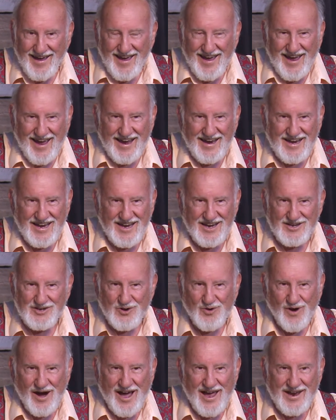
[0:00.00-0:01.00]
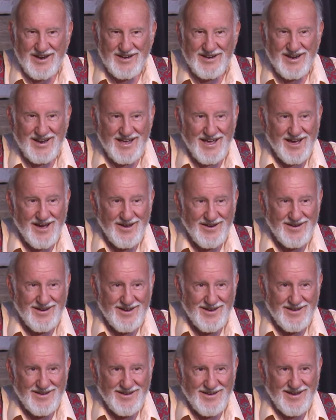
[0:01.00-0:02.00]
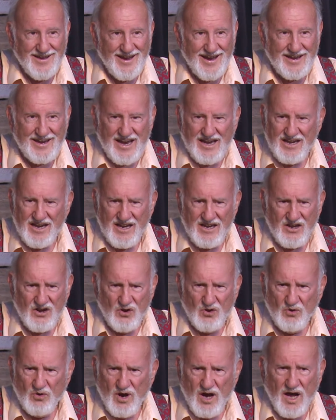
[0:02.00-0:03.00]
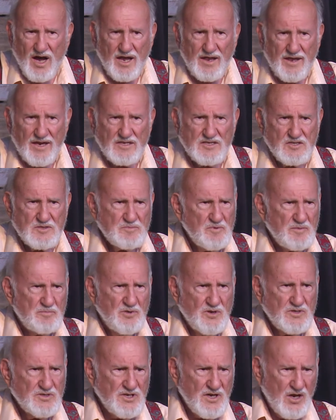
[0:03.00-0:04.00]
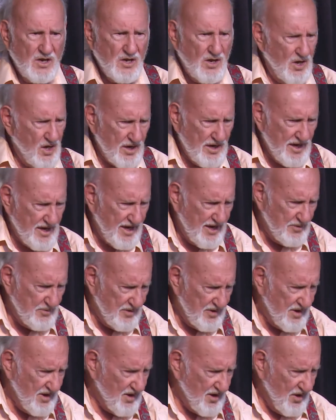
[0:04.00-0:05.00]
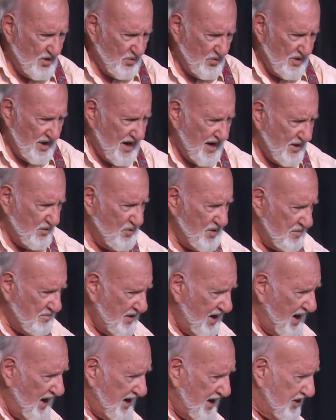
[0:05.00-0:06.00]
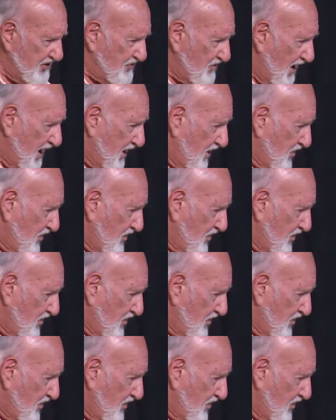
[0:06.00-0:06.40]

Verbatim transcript: And he had quietened down, and they didn't know why. They'd just be pushing along, and he would, when I went by, he'd try to